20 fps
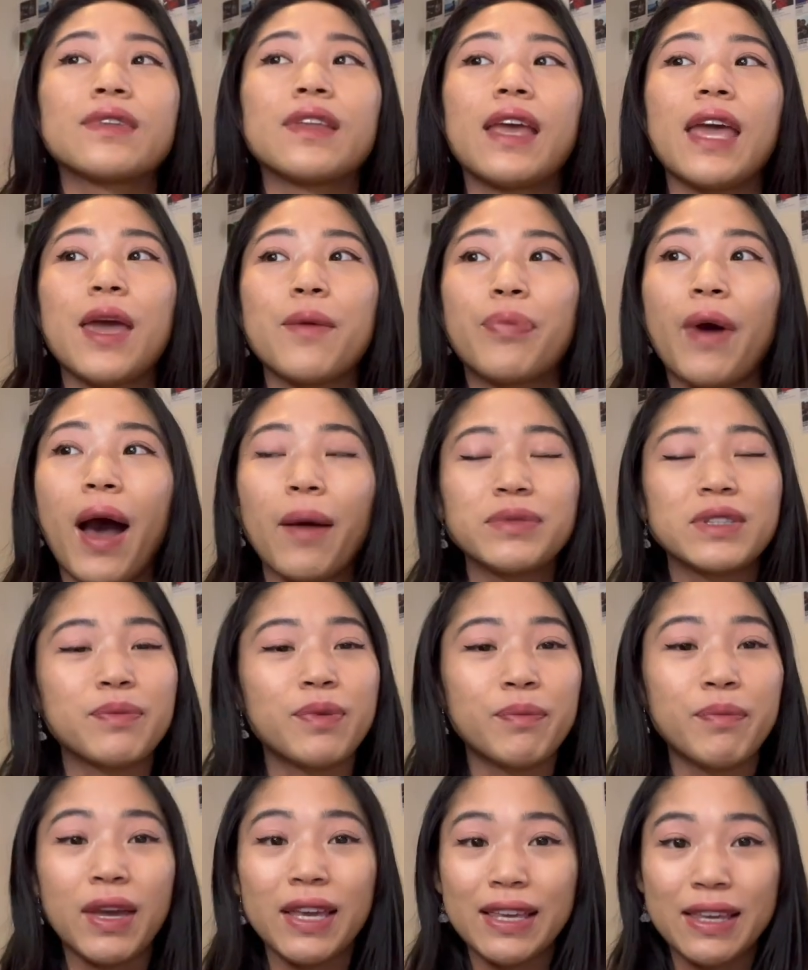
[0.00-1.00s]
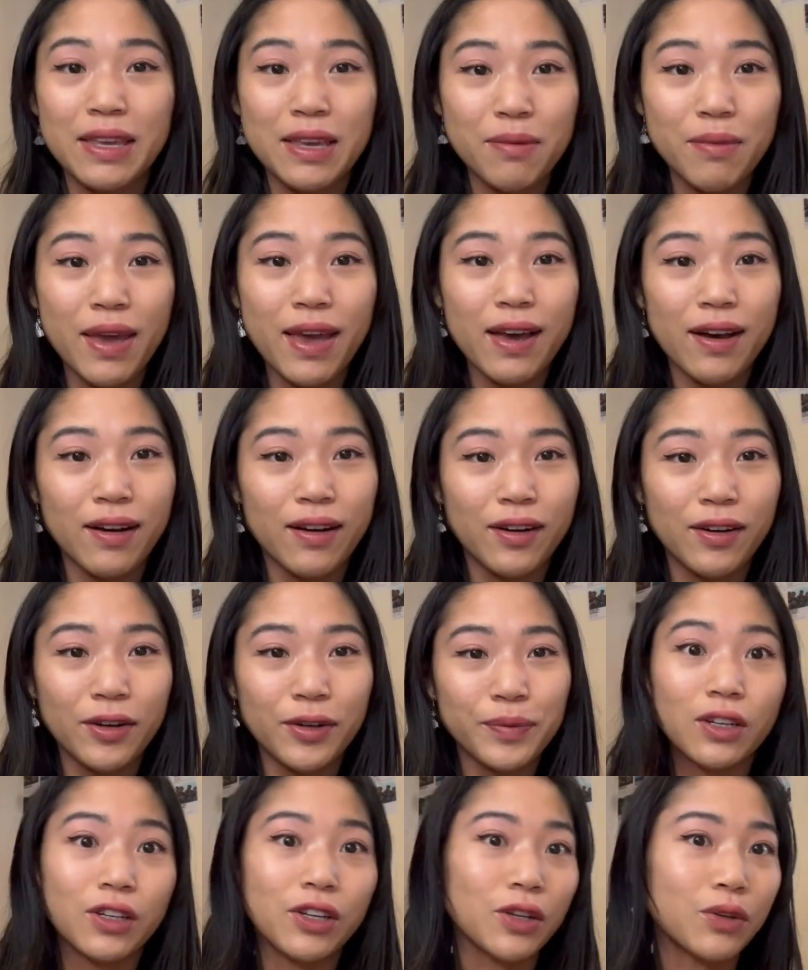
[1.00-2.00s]
It popped up in my
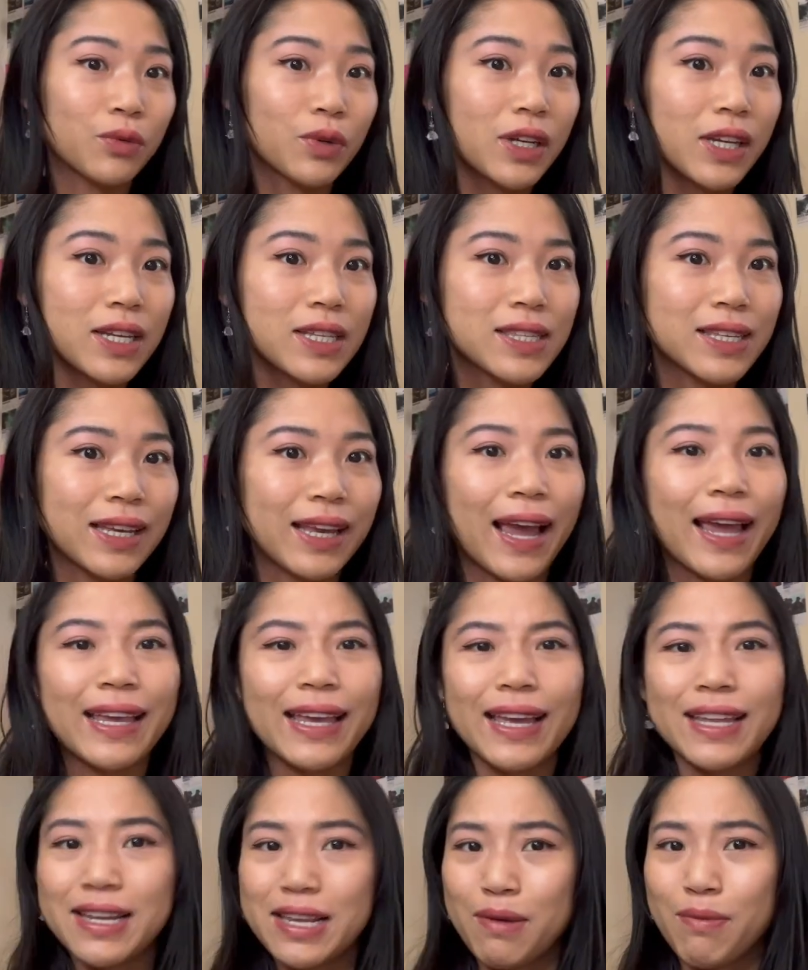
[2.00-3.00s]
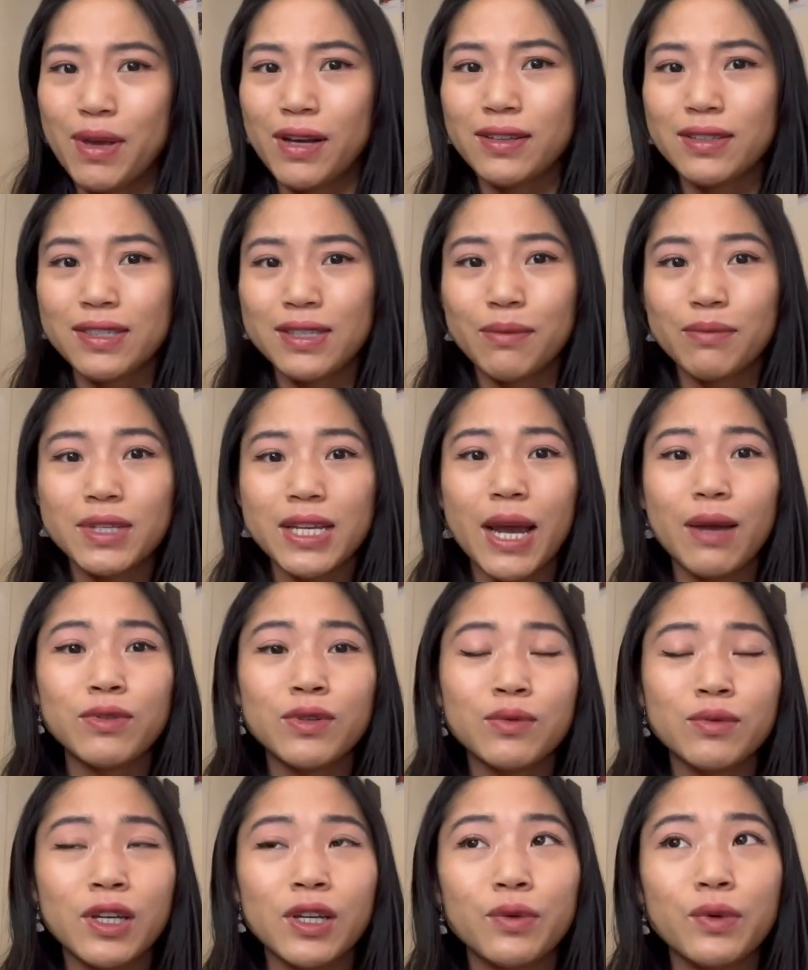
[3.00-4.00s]
email, Goodreads. Like, I get emails sometimes
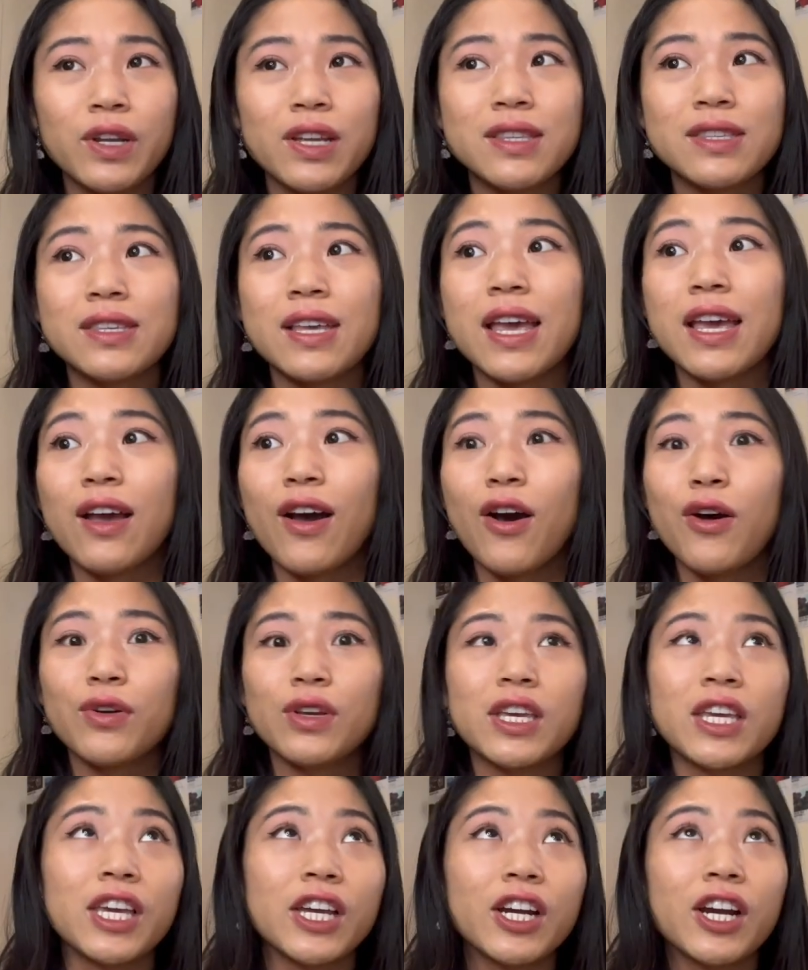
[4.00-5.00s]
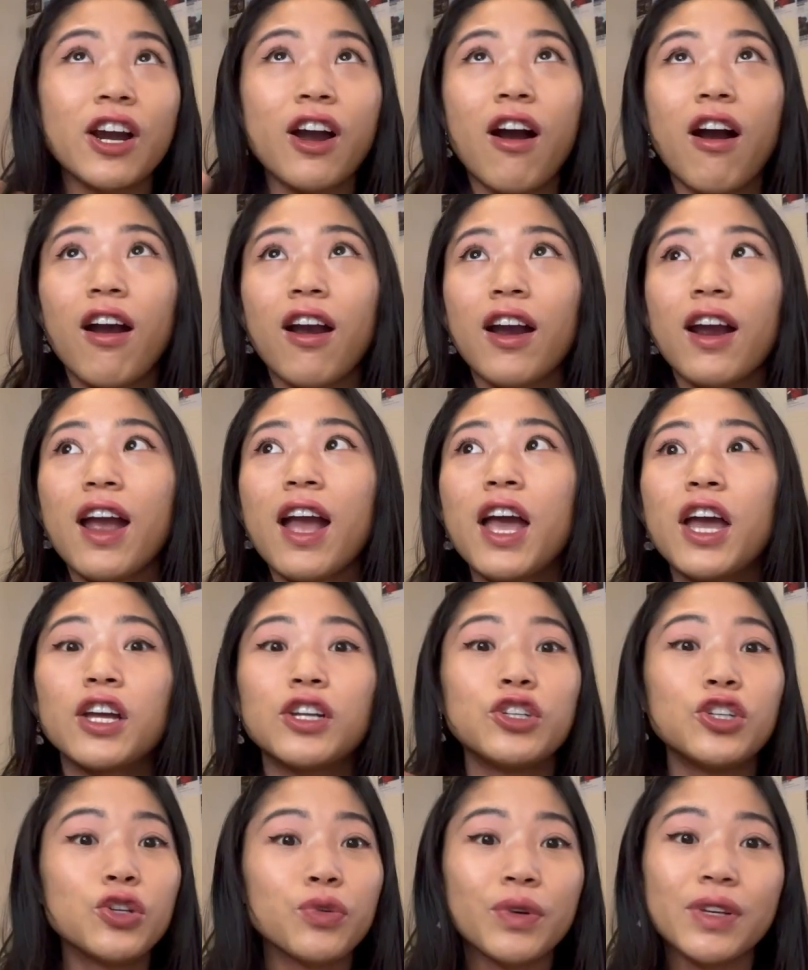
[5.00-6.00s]
from Goodreads saying, oh, here are
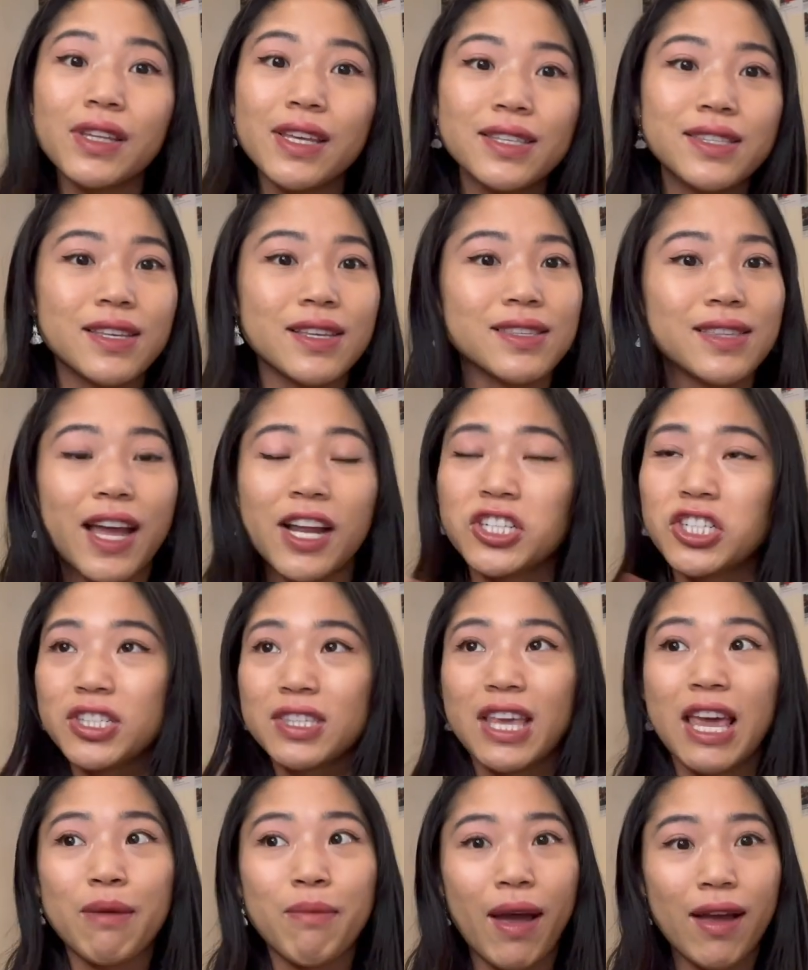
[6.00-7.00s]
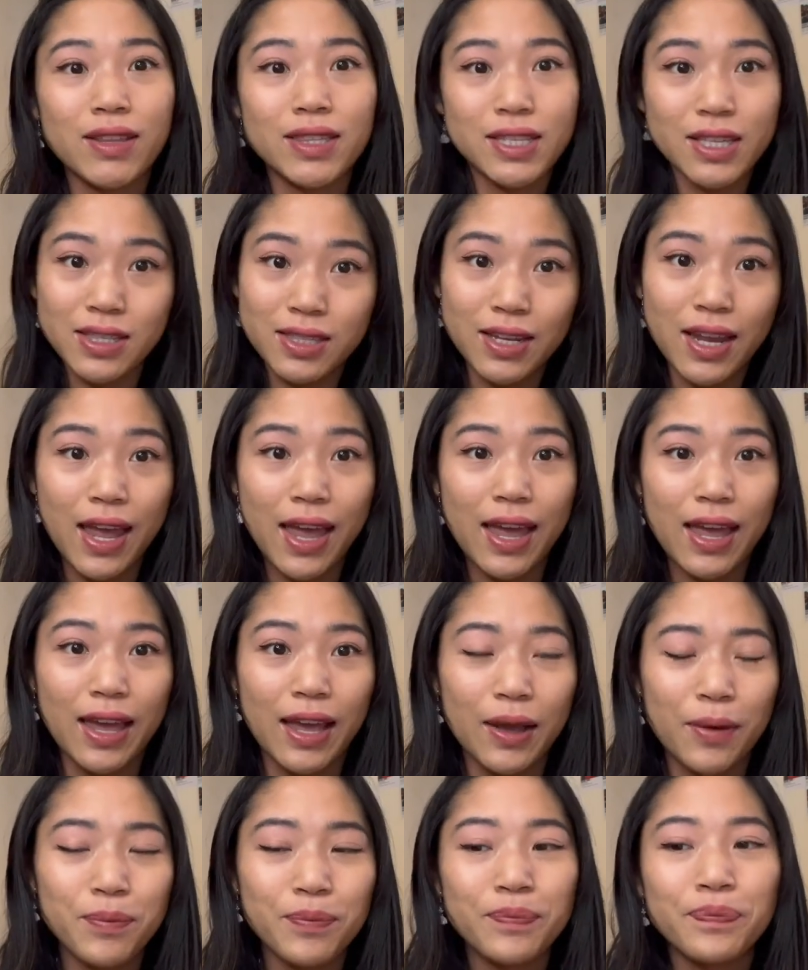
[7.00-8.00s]
new releases that just came out
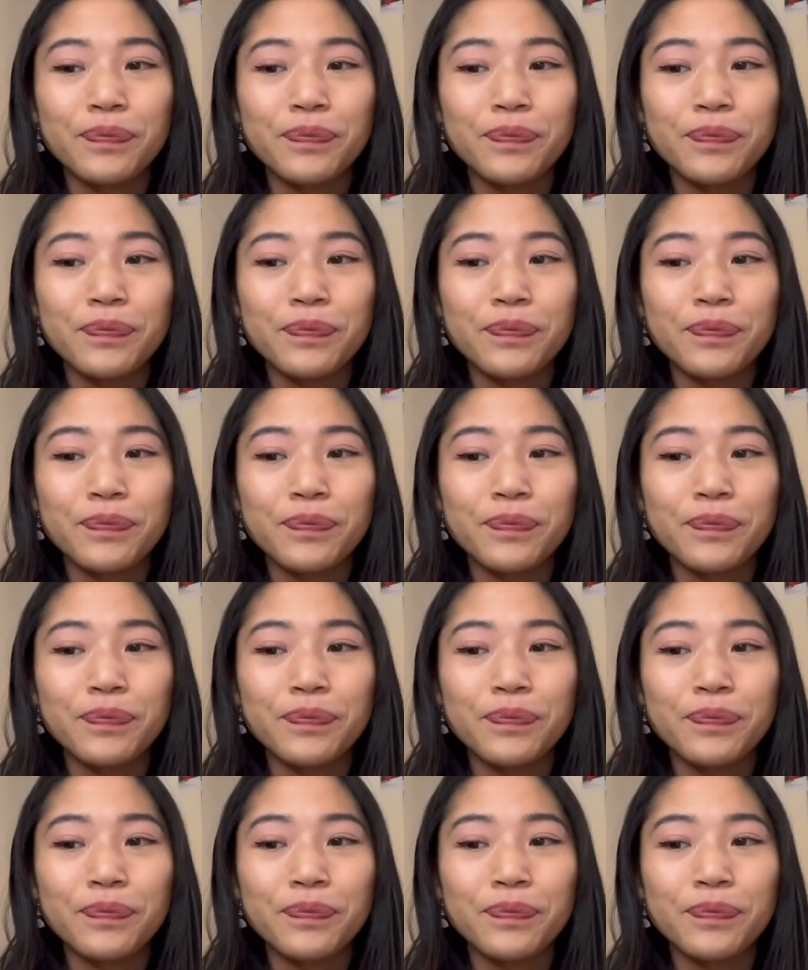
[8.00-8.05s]
today.